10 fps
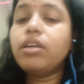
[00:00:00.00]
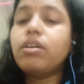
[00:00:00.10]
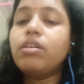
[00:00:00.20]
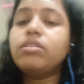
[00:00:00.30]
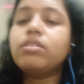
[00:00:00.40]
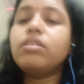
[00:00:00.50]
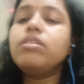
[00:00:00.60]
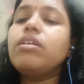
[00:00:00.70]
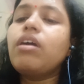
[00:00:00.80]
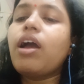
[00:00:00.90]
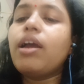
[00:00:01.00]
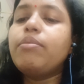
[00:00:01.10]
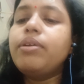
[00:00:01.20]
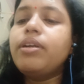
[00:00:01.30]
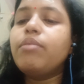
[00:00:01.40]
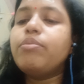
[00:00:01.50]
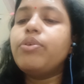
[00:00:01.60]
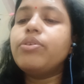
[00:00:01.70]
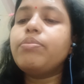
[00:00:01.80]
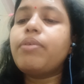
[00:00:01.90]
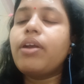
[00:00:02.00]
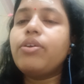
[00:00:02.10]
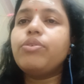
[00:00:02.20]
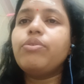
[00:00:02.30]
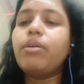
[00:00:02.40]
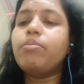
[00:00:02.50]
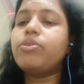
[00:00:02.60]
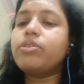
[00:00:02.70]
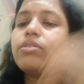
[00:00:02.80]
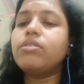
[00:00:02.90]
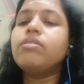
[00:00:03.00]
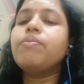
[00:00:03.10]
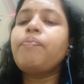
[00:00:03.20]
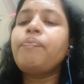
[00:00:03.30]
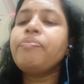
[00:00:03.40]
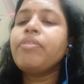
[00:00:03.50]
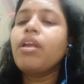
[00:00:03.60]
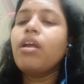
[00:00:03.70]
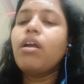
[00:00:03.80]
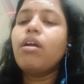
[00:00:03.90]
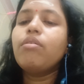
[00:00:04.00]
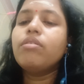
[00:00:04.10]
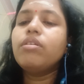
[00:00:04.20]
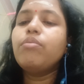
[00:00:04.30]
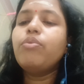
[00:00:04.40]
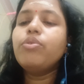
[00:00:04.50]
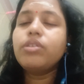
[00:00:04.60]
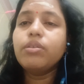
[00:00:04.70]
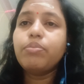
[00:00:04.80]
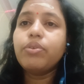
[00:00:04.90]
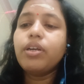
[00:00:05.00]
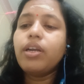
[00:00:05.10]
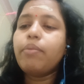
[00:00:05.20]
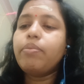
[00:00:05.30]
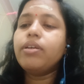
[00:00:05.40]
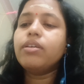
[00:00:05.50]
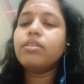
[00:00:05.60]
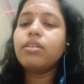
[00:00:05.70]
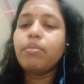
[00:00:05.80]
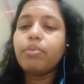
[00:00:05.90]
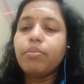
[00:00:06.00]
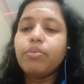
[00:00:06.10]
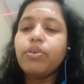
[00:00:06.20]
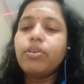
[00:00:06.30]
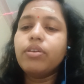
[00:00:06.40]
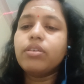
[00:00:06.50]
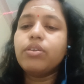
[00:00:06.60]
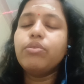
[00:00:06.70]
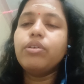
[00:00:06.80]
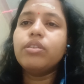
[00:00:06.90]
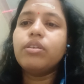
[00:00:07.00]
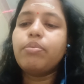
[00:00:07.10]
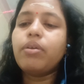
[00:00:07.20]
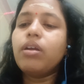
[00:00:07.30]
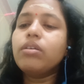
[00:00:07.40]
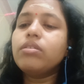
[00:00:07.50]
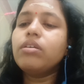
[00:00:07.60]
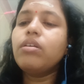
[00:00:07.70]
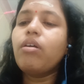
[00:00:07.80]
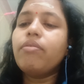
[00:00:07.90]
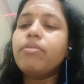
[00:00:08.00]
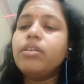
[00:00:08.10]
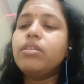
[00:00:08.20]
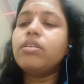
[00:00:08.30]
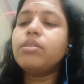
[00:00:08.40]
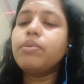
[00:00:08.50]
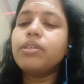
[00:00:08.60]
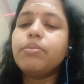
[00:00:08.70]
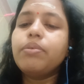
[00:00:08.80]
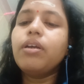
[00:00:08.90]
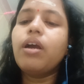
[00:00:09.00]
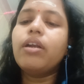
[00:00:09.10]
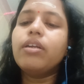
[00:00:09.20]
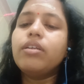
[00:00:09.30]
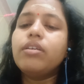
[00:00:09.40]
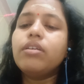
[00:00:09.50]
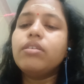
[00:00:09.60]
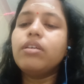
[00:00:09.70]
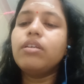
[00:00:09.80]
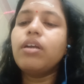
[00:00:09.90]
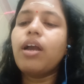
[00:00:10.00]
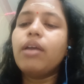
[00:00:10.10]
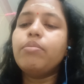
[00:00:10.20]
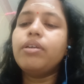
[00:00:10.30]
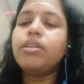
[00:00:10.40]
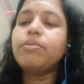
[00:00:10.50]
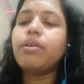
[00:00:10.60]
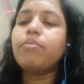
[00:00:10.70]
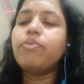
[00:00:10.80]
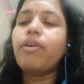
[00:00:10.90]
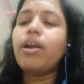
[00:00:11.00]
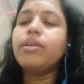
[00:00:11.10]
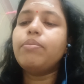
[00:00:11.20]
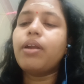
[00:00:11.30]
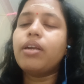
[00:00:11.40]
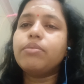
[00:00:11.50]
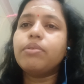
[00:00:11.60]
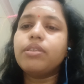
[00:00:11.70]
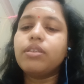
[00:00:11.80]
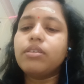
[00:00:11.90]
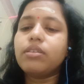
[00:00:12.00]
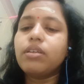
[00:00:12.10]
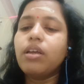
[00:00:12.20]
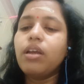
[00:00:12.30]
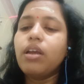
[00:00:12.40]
culturing the hybrid embryos prior to abortion. The most important application of embryo rescue is the production of interspecific and intergenic hybrids from wild plant species.